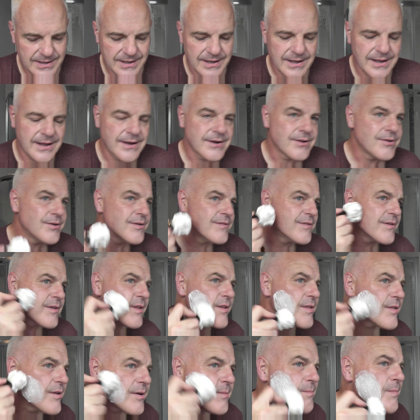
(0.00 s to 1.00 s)
and go for
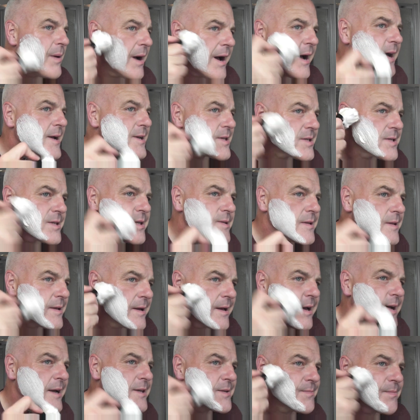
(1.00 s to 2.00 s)
the third pass.
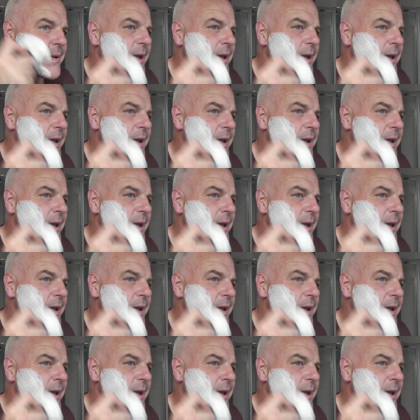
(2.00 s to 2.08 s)
That's